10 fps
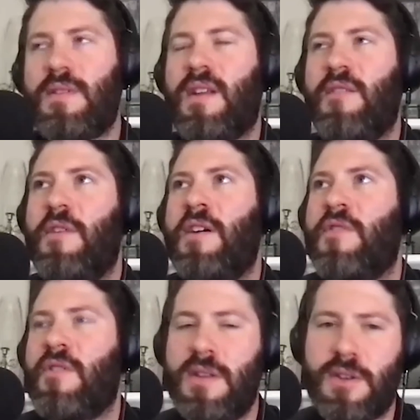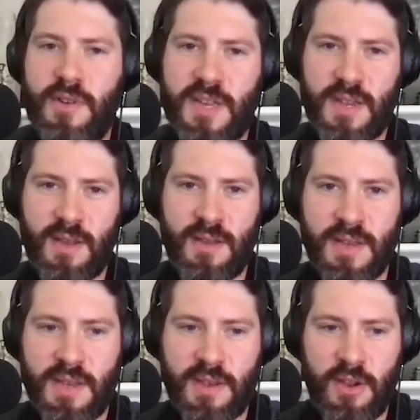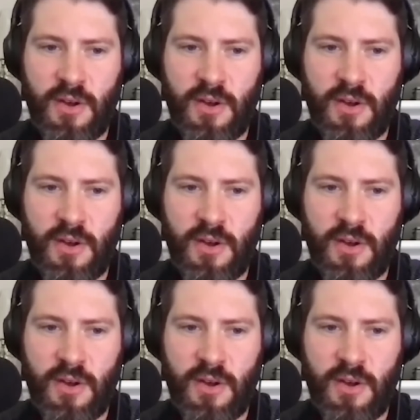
that I found very interesting is,